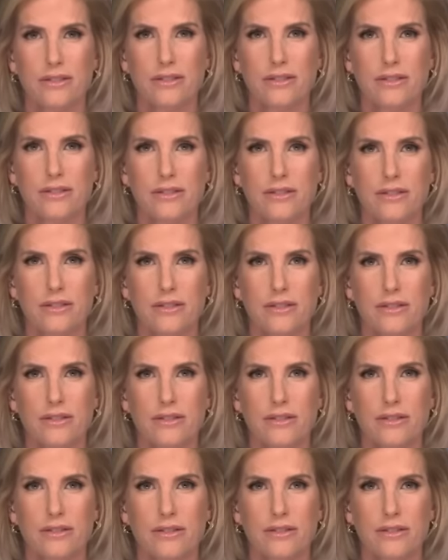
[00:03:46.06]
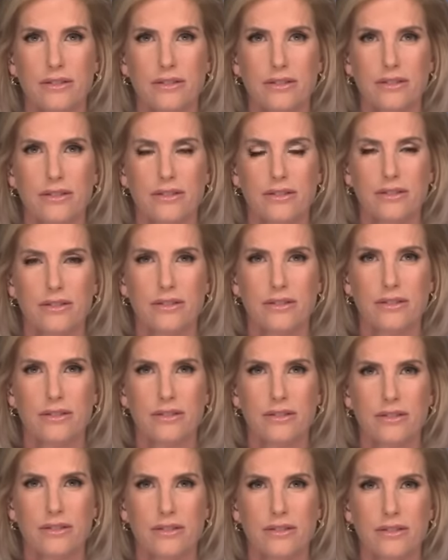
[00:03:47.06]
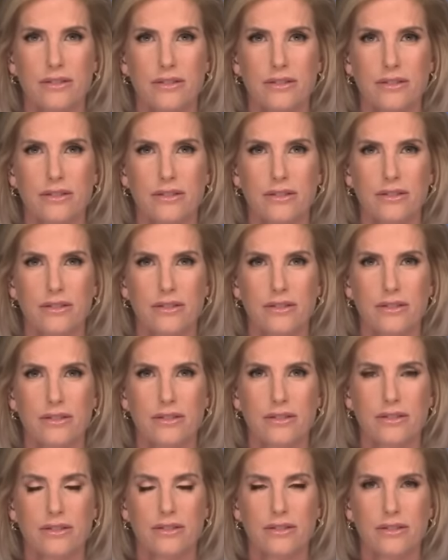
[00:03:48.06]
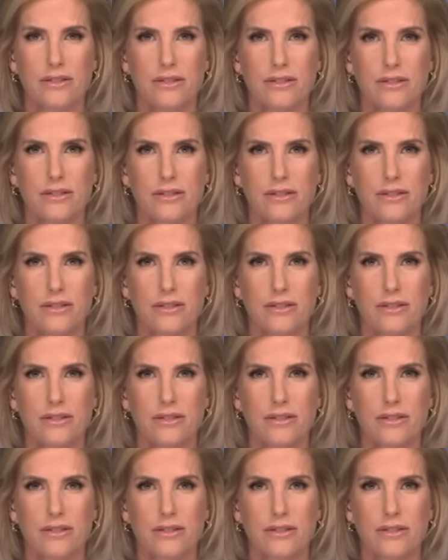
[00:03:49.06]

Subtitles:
The person shown says nothing.